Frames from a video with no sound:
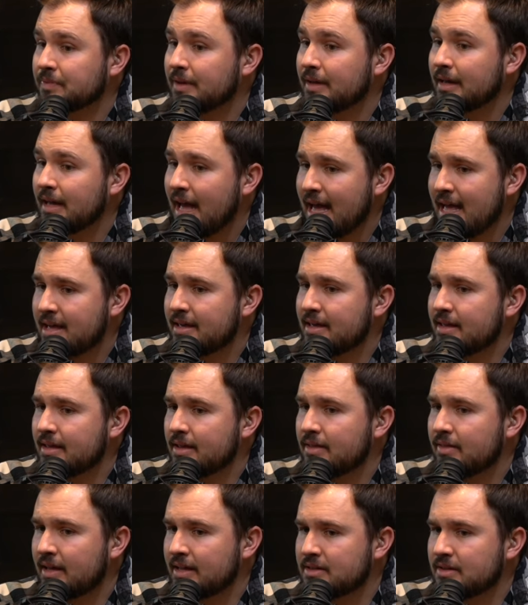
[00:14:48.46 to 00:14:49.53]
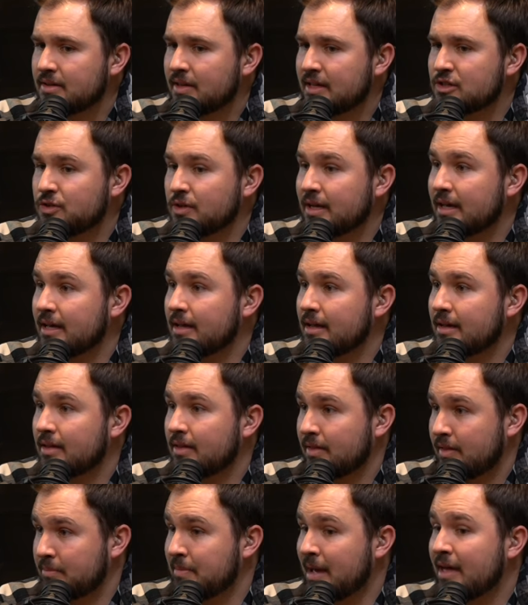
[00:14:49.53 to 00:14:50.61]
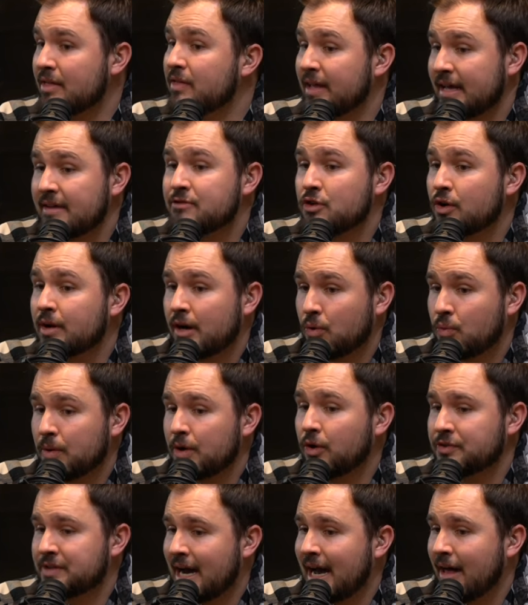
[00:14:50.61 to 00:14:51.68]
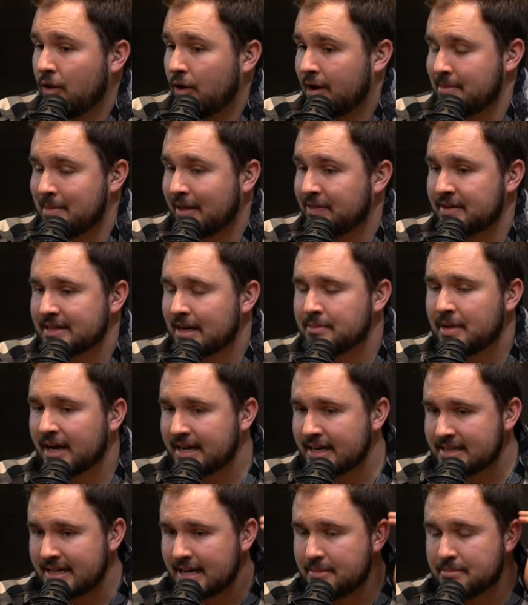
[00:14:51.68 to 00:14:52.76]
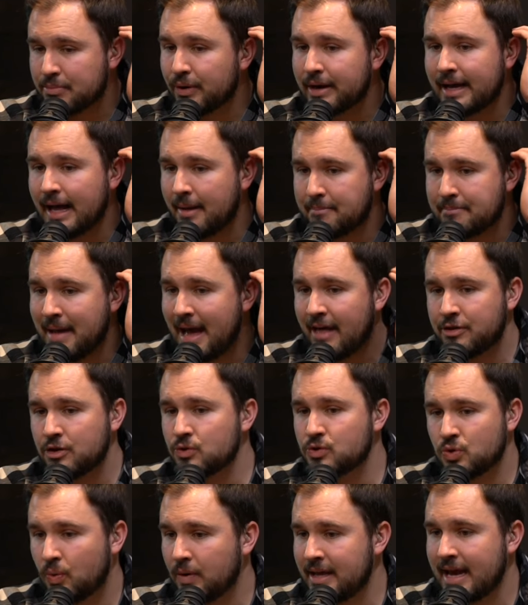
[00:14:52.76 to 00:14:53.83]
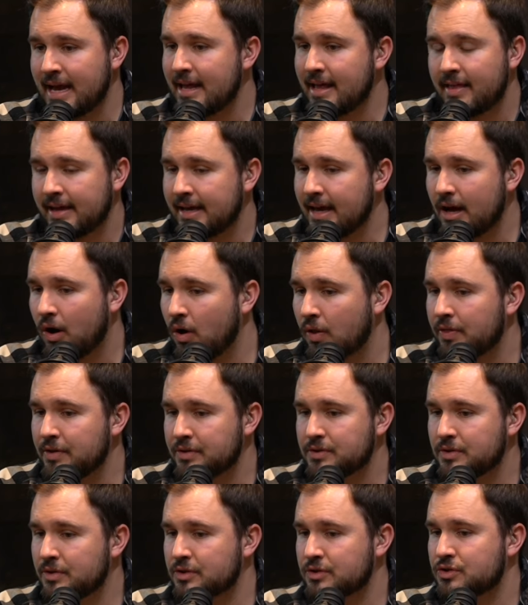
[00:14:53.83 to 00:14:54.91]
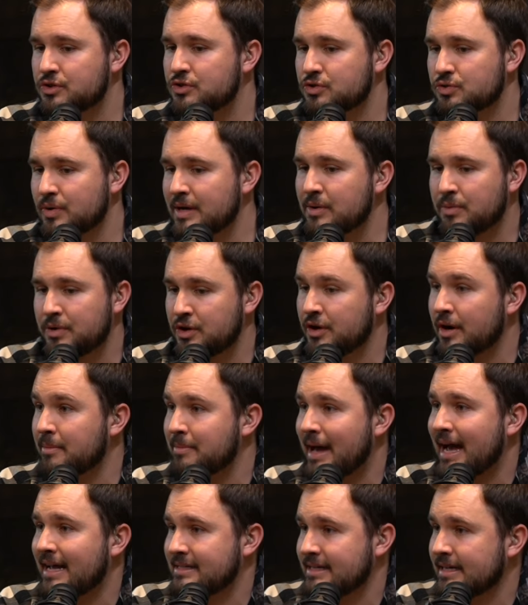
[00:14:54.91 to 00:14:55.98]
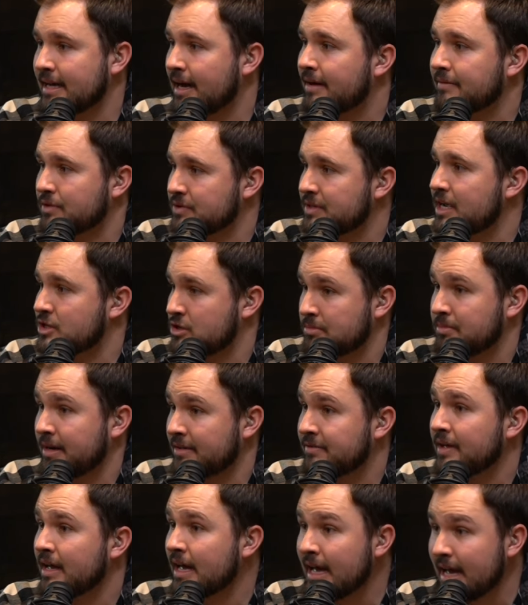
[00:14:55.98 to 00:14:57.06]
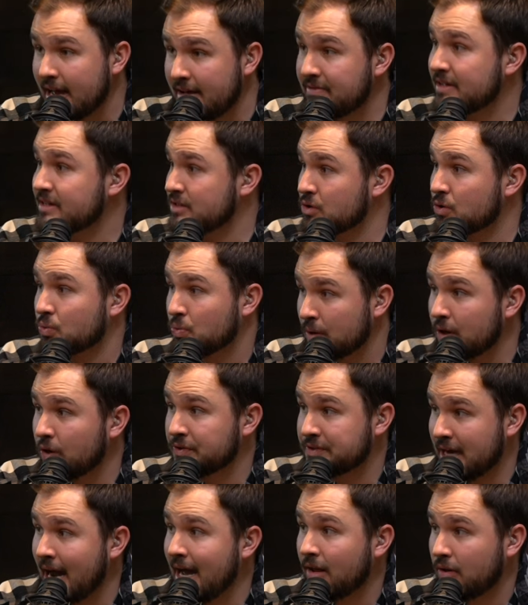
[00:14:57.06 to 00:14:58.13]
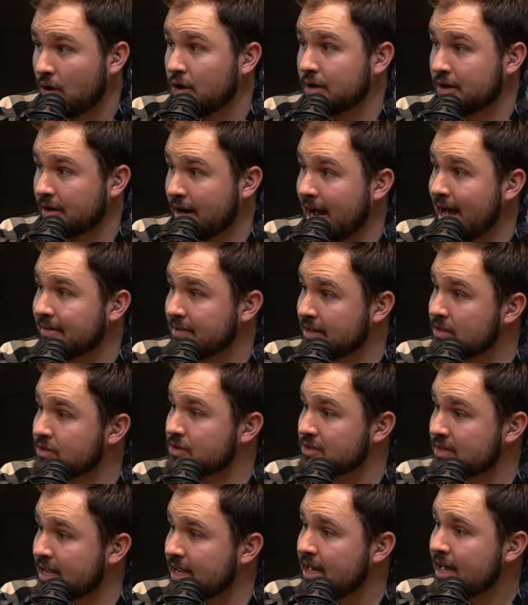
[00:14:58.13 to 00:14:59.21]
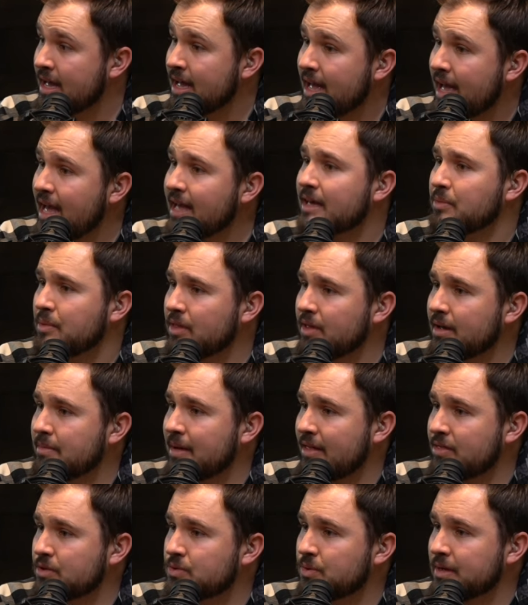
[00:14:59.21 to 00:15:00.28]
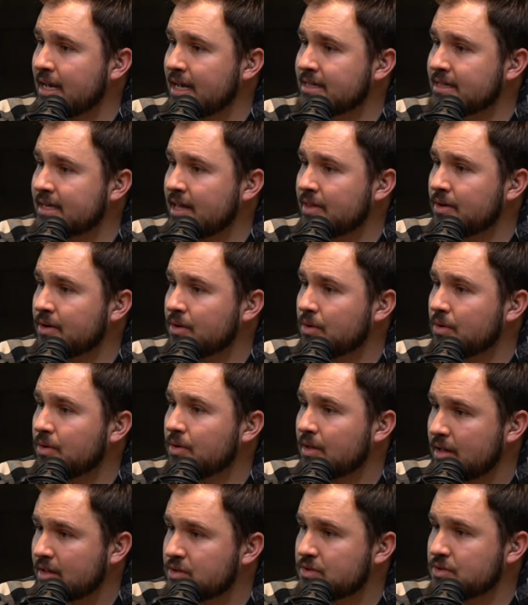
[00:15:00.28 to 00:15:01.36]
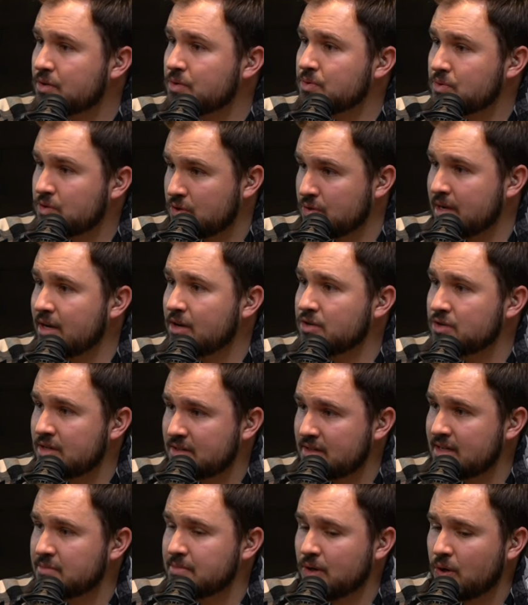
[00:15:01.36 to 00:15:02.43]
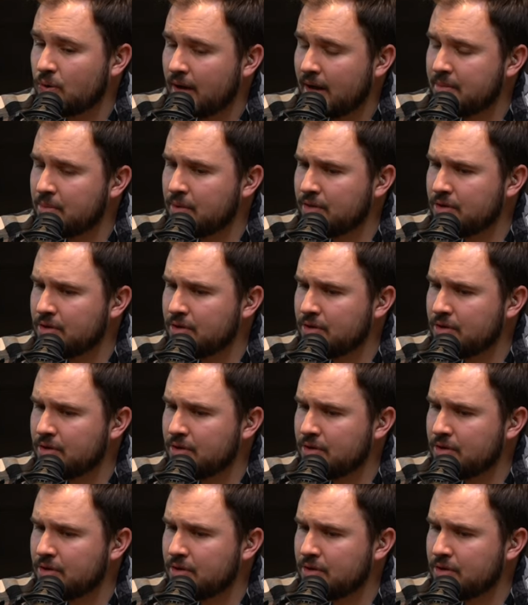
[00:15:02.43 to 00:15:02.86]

hey, let's let's look at Matt, like if you're in a real dialogue about this, I'm not going to say bring up Matthew 28 like on the the street when you're in a passing conversation, but if if this is a real dialogue you're having, just say, "Hey, can we look at Matthew 28 together?" So so here Jesus says, "Behold, I'm with